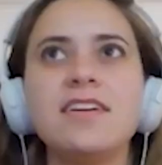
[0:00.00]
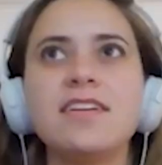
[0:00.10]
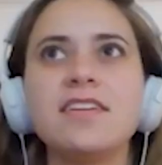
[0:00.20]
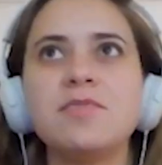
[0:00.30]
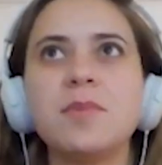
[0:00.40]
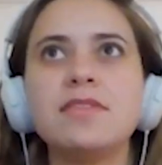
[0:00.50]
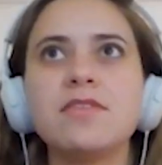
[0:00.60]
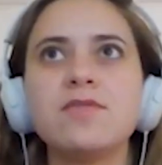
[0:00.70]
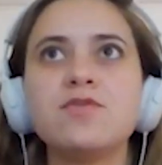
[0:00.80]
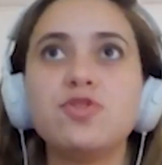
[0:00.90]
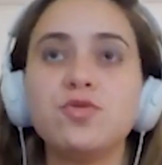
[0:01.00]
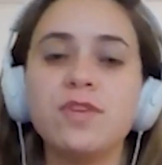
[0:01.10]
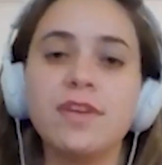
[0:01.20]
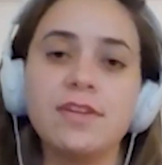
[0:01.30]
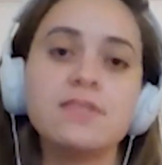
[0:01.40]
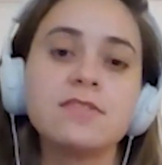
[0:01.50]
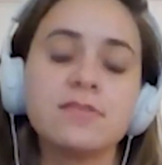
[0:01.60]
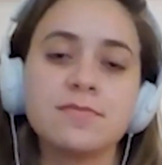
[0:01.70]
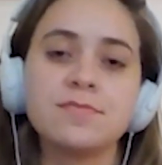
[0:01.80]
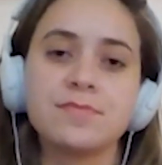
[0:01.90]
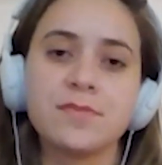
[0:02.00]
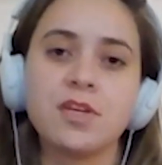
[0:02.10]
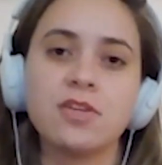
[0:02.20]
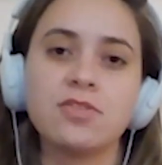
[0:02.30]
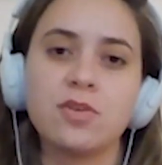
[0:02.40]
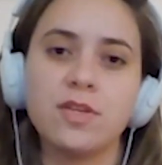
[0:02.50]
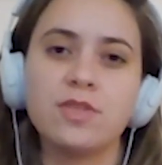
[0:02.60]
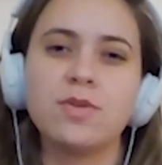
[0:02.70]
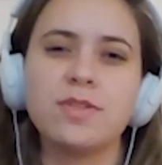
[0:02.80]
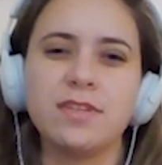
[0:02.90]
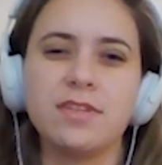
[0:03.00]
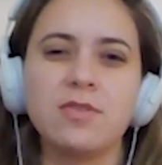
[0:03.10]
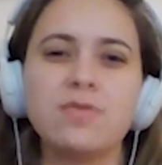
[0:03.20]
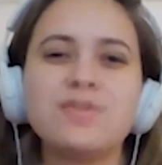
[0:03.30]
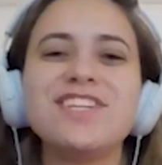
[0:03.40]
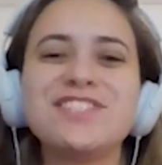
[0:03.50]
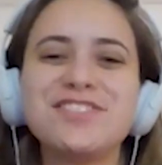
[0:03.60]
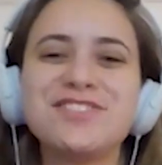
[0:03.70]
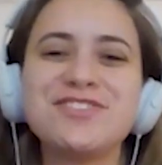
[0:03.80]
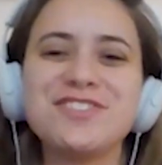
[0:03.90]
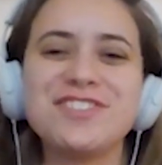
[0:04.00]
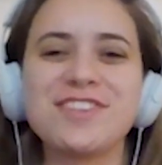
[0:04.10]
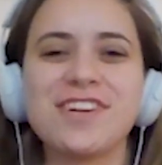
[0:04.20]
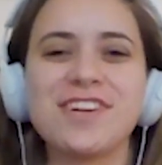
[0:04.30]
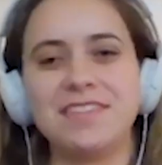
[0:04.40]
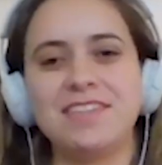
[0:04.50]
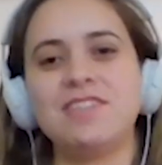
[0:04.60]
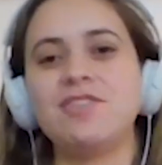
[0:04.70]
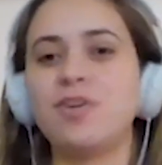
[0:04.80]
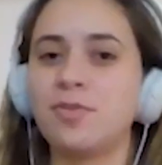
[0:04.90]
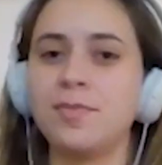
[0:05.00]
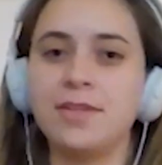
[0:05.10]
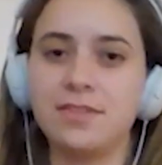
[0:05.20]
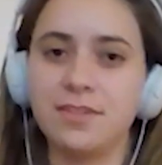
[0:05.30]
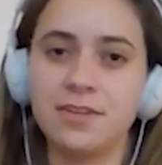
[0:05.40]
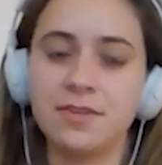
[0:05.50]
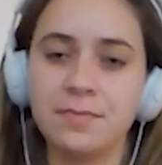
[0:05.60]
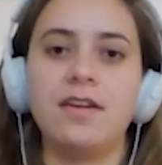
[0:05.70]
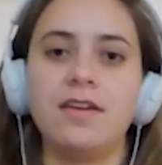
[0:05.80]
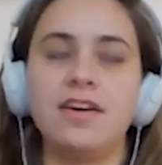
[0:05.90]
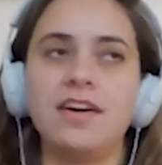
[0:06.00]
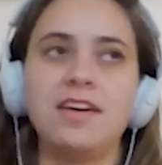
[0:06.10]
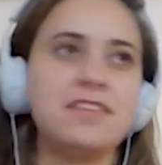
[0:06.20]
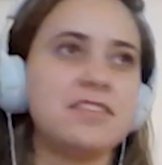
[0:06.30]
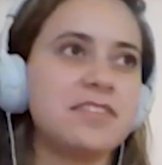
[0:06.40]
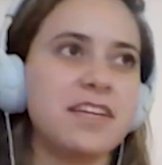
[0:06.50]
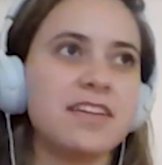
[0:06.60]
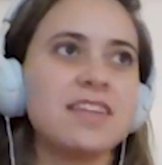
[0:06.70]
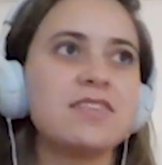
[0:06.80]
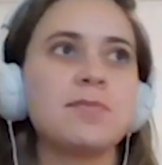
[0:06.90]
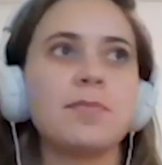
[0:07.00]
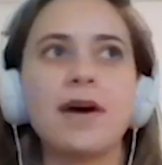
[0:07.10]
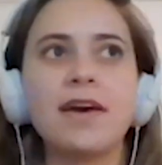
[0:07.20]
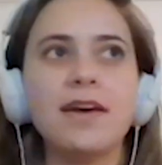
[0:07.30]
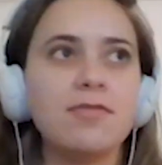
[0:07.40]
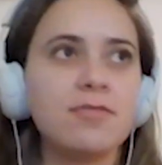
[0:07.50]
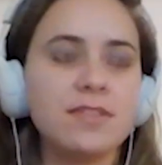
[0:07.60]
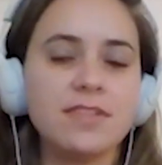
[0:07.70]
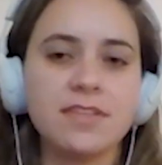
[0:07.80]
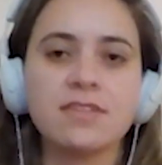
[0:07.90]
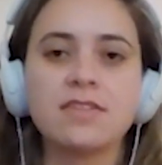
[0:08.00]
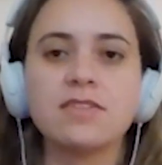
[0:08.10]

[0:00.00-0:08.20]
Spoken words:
give myself 2 days. So it was enough just to start the documents here, understand like buy everything in